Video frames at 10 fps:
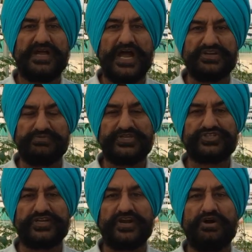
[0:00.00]

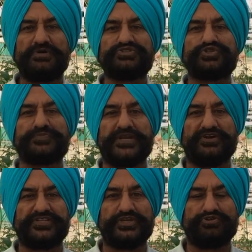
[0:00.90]
automation and how much you spend
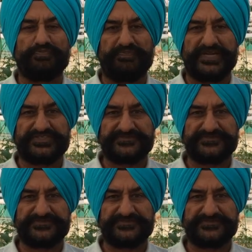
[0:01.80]
on the equipment.